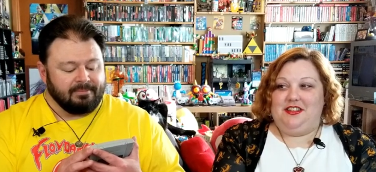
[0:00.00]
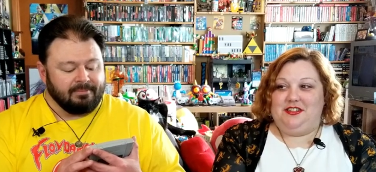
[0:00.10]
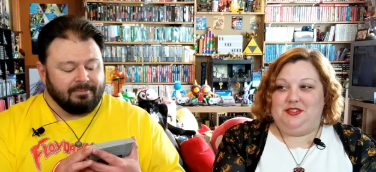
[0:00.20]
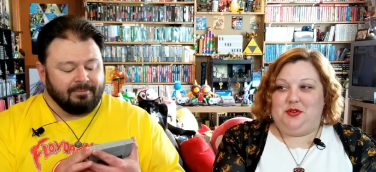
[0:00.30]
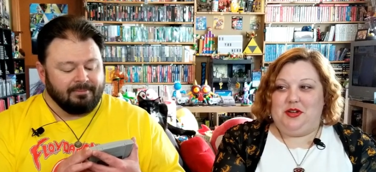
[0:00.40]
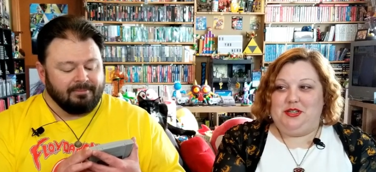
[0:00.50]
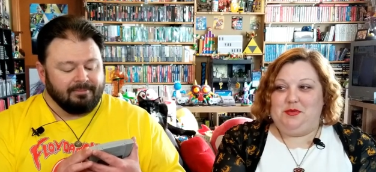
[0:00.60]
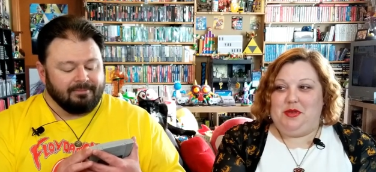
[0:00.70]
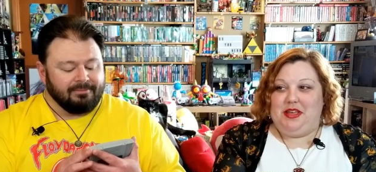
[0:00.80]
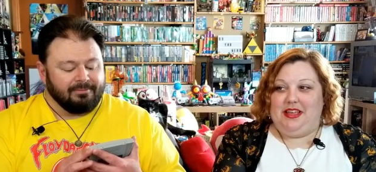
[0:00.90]
Speaker 1: There's going
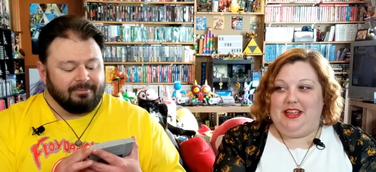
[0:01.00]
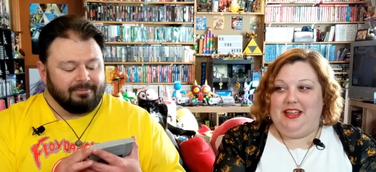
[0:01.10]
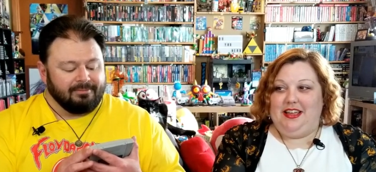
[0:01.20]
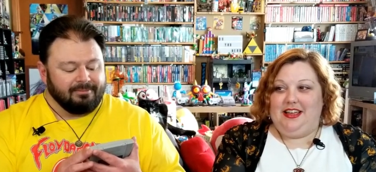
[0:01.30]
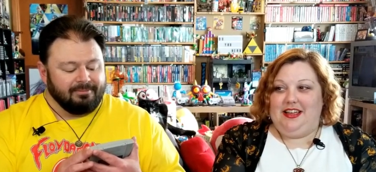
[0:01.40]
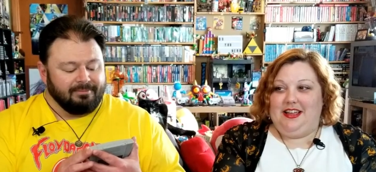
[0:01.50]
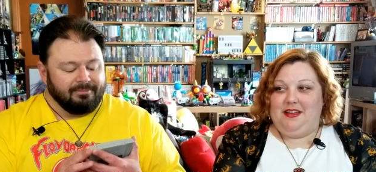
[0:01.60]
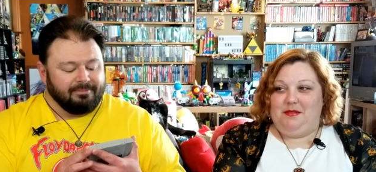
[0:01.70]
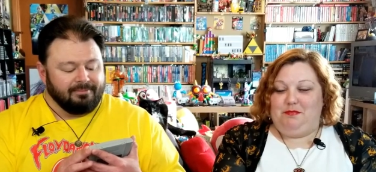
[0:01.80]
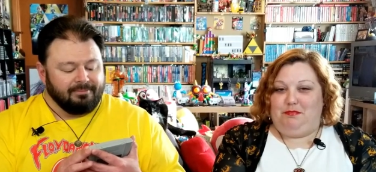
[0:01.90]
to be
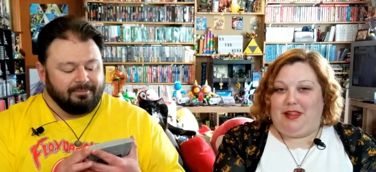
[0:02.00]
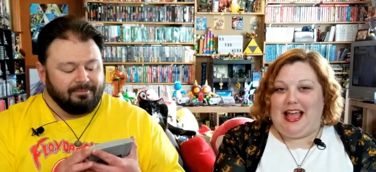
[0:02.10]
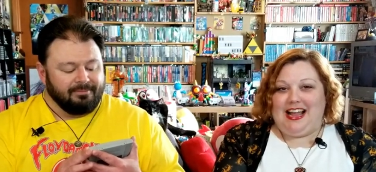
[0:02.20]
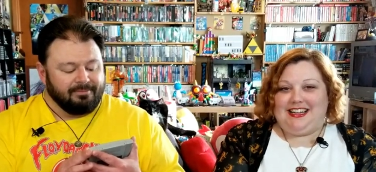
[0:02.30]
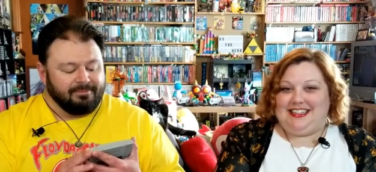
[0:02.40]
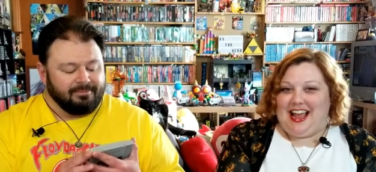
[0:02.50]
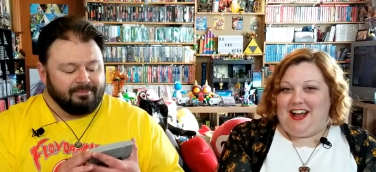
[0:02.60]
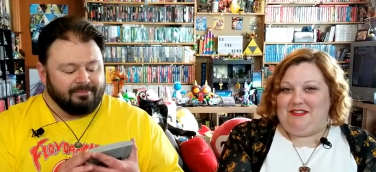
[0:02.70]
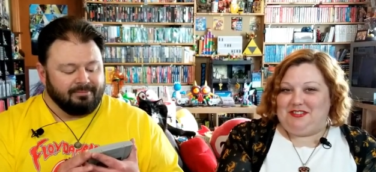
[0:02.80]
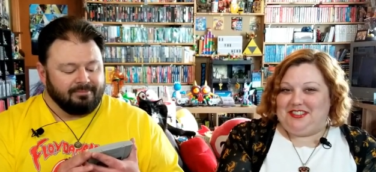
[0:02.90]
blacked
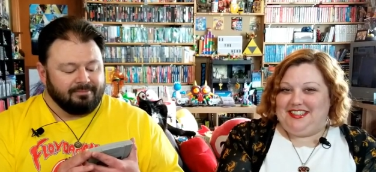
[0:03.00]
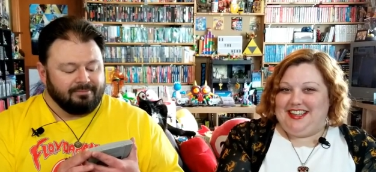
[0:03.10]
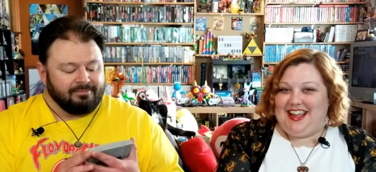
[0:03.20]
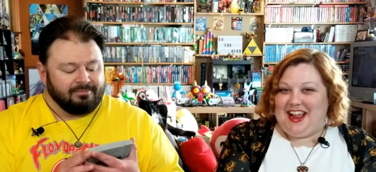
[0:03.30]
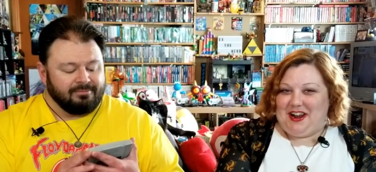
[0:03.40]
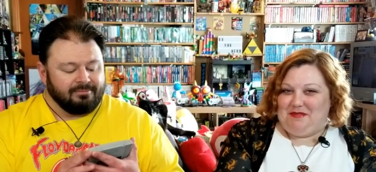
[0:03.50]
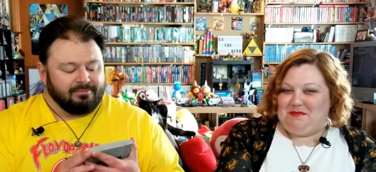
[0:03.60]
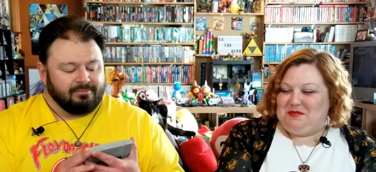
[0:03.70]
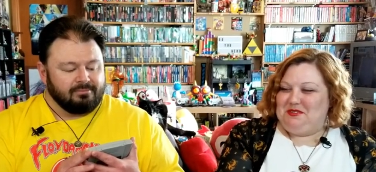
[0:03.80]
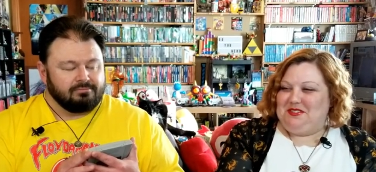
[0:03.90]
out
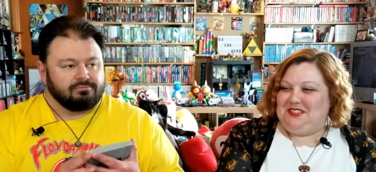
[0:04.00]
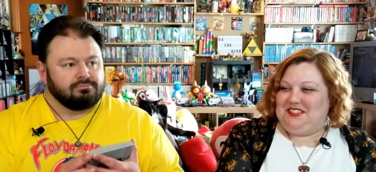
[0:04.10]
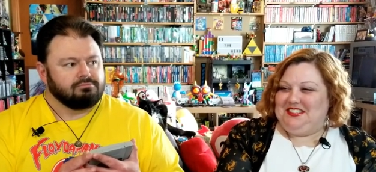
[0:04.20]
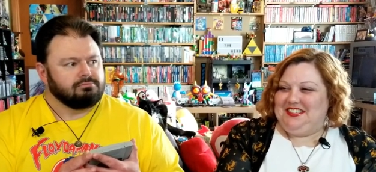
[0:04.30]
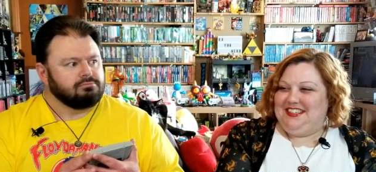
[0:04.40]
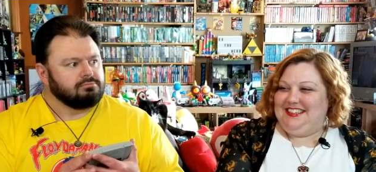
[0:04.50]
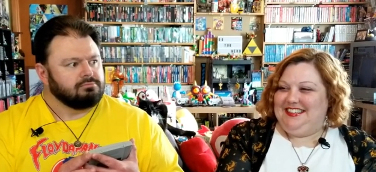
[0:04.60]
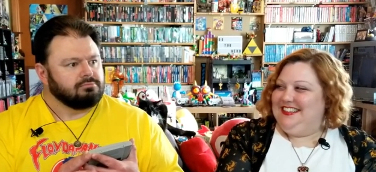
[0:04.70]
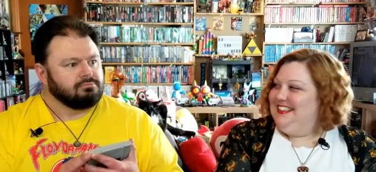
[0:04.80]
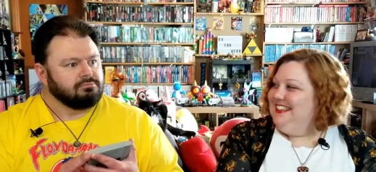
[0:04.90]
animals.
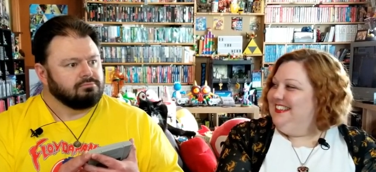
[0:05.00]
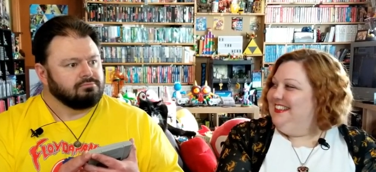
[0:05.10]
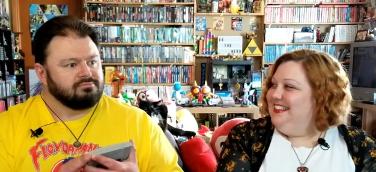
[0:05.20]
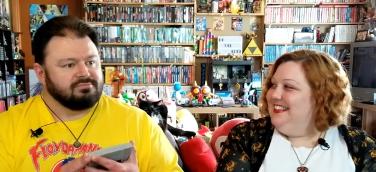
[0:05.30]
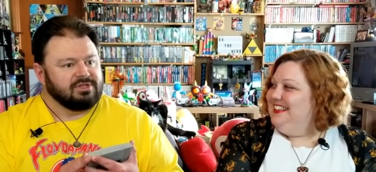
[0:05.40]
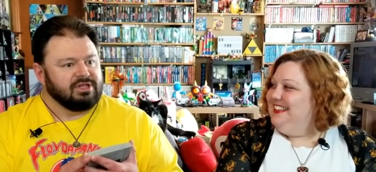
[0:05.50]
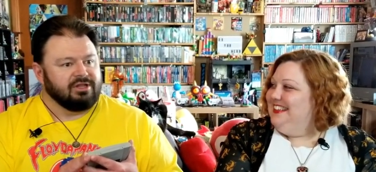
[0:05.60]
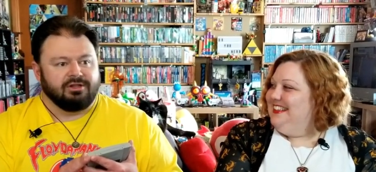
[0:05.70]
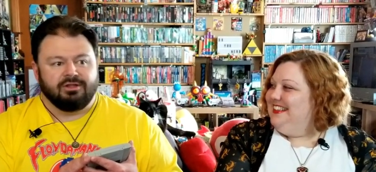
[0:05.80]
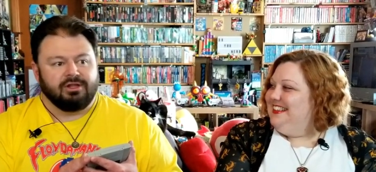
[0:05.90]

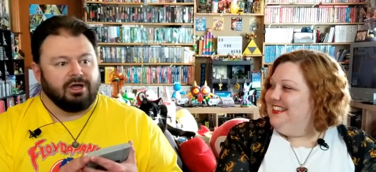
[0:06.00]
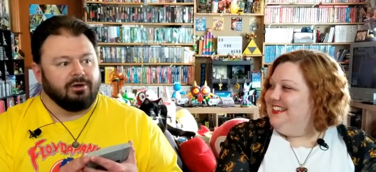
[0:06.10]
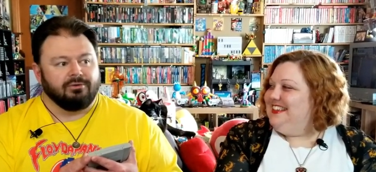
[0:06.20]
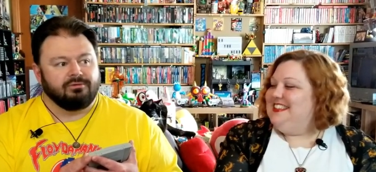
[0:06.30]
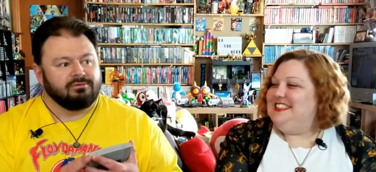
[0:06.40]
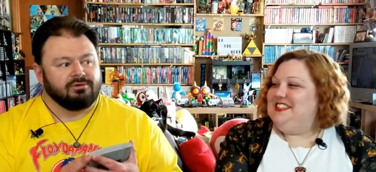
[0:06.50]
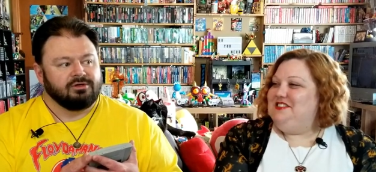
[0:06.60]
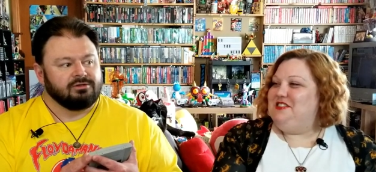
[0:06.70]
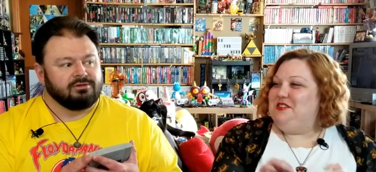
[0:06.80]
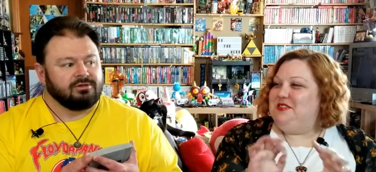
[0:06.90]
Speaker 2: No. Because
Speaker 1: then
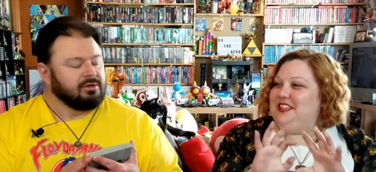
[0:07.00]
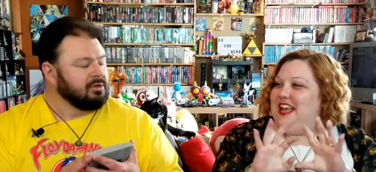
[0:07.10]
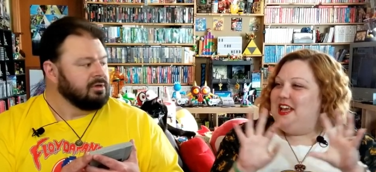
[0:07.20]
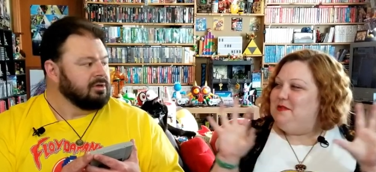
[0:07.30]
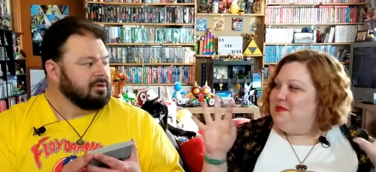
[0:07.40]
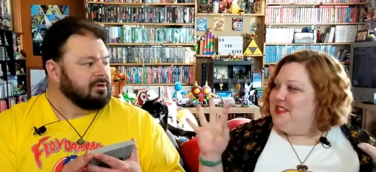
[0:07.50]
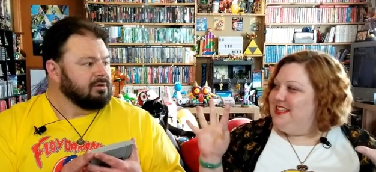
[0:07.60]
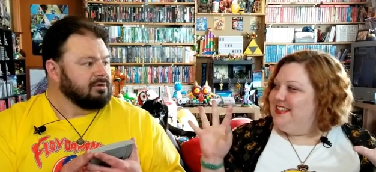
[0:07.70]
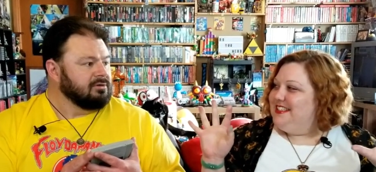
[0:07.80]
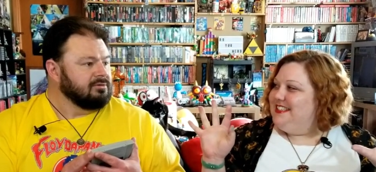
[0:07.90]
you don't know what the animal
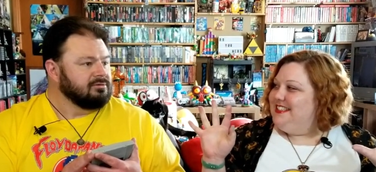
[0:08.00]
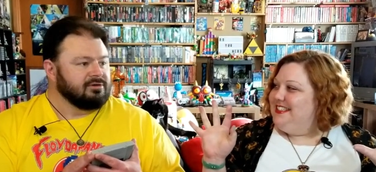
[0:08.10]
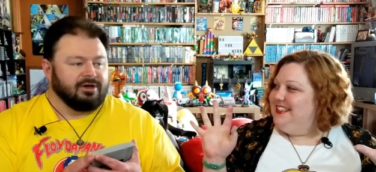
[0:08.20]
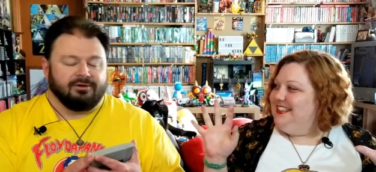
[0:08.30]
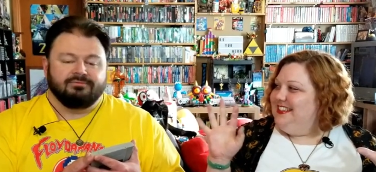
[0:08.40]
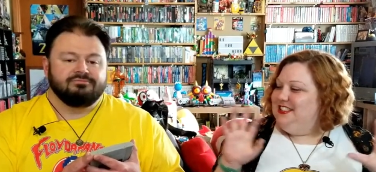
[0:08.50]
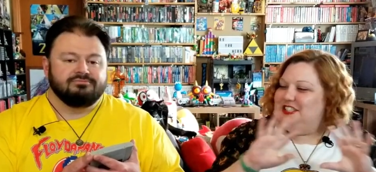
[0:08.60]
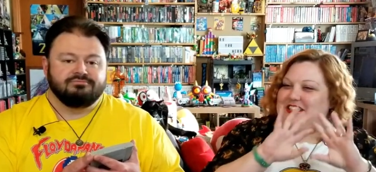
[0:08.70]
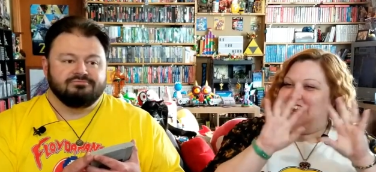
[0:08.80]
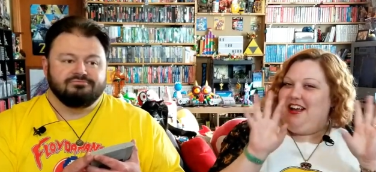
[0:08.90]
is. No.
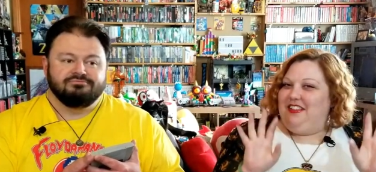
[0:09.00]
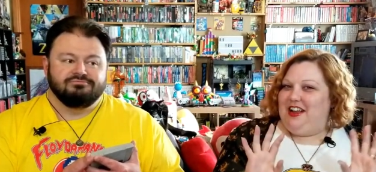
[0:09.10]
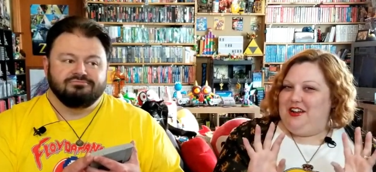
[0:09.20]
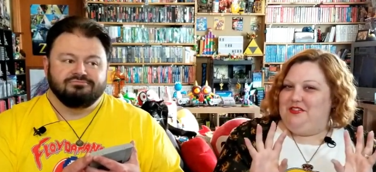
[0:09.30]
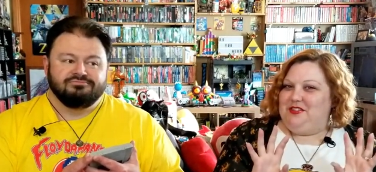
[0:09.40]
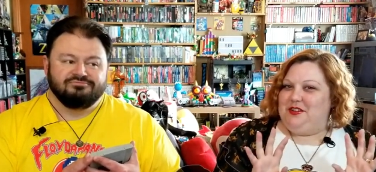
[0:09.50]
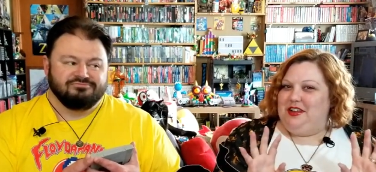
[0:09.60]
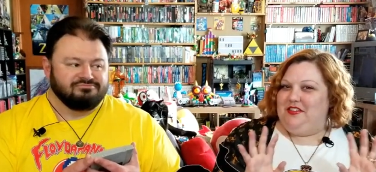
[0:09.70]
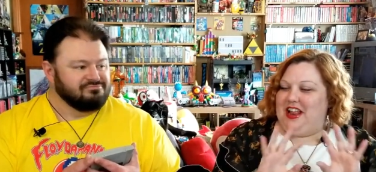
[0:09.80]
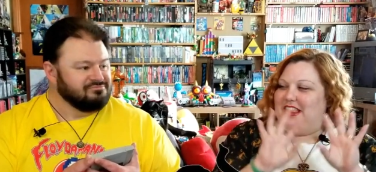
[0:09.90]
Just an outline of, a,
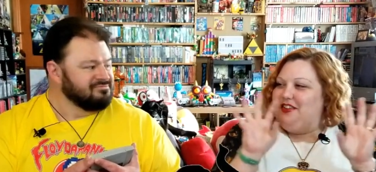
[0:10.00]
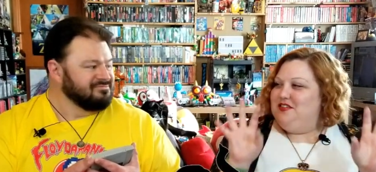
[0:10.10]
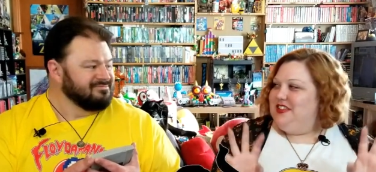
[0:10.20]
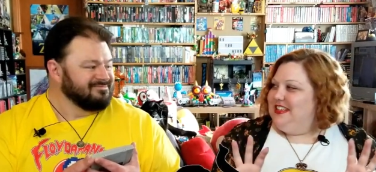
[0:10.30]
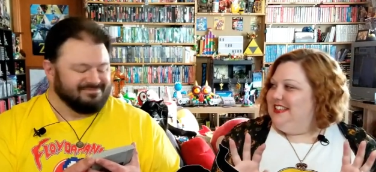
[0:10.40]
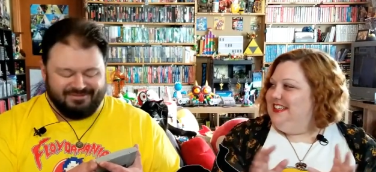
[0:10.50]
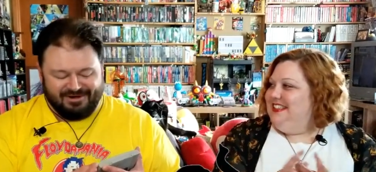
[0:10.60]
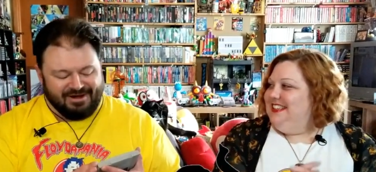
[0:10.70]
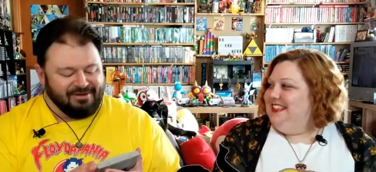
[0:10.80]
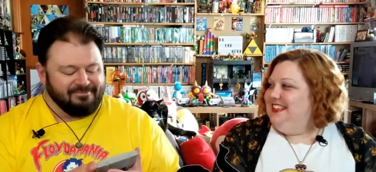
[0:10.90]
of an elephant.
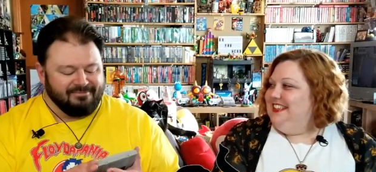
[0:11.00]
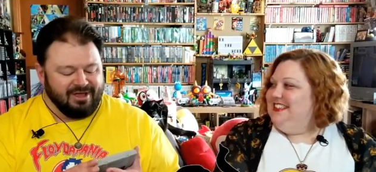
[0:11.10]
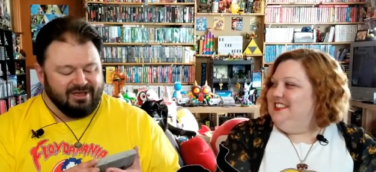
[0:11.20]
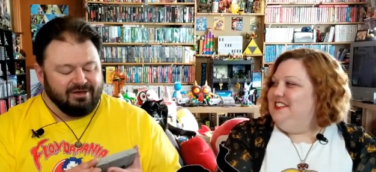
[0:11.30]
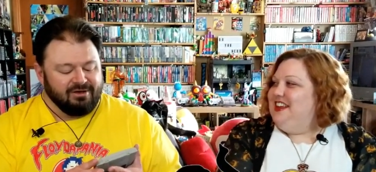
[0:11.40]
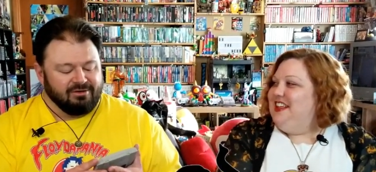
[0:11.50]
Nope. Is there an